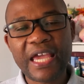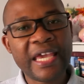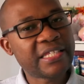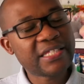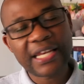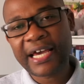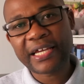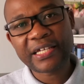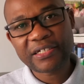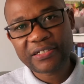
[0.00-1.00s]
it's
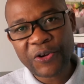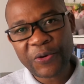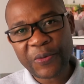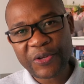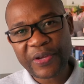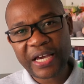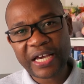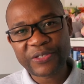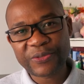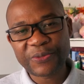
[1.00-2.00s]
like, you know, when you're in
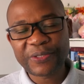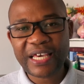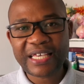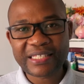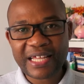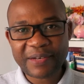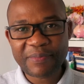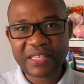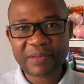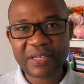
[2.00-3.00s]
high school, there's that
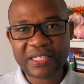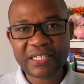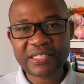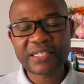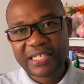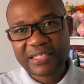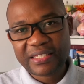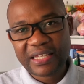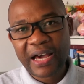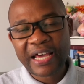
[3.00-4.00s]
mathematics,
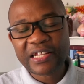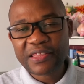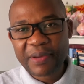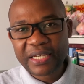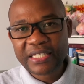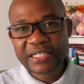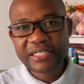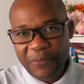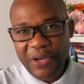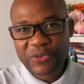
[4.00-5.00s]
there's arithmetic
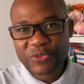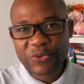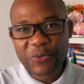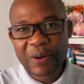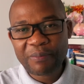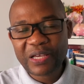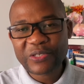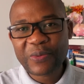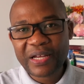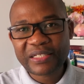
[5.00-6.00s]
where you do 1
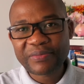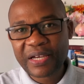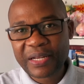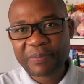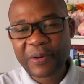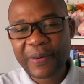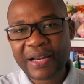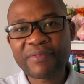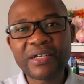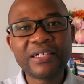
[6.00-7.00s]
+ 1 divided by
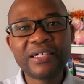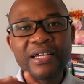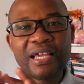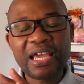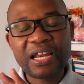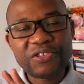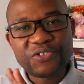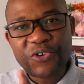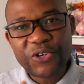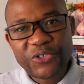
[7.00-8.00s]
whatever, and then
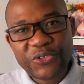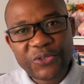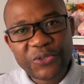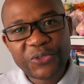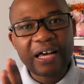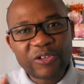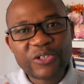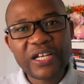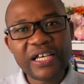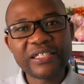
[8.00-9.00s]
you go to
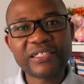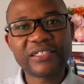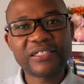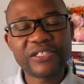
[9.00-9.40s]
calculus,